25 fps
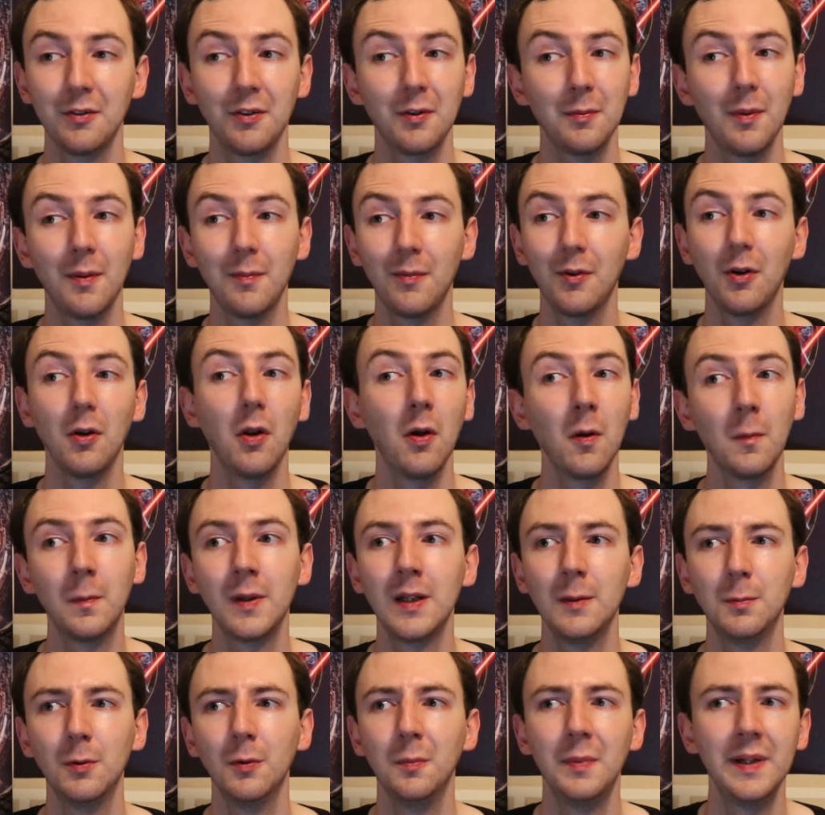I remember a lot of
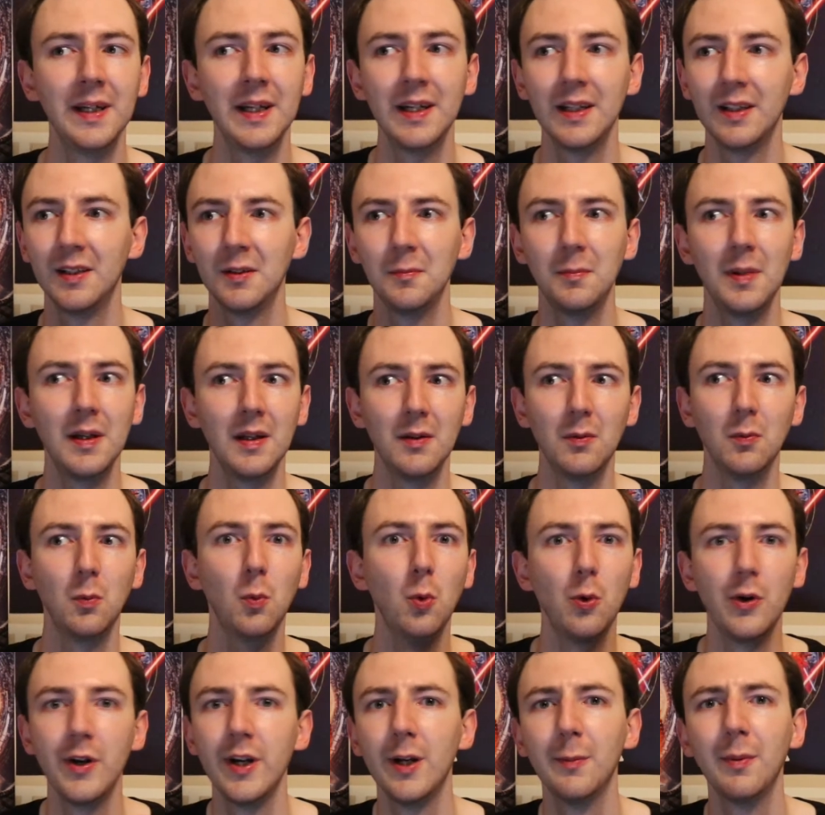people being a bit
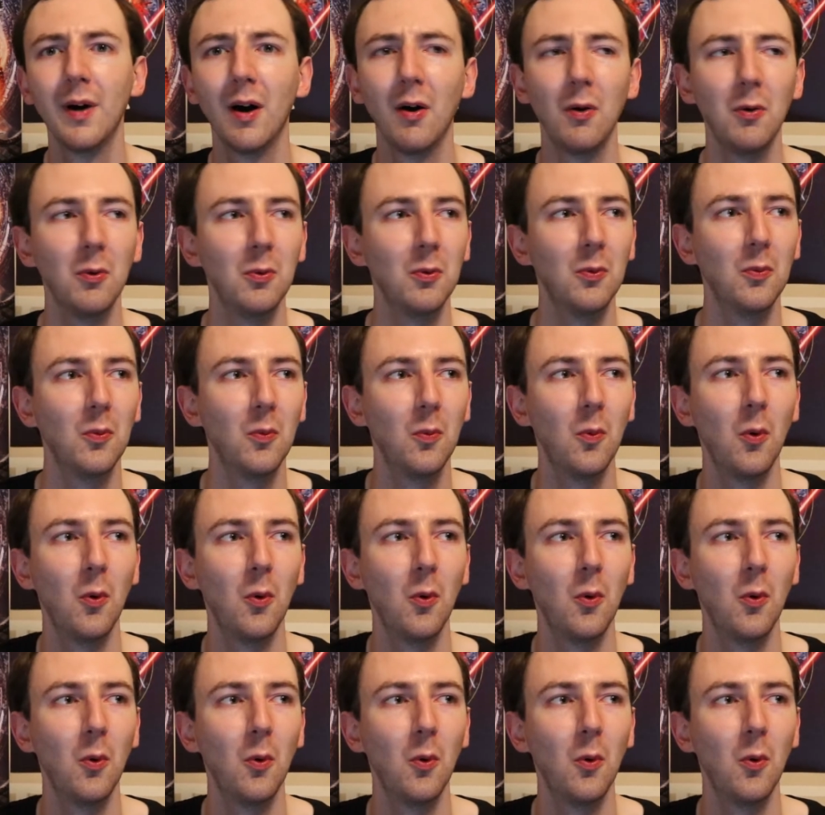worried about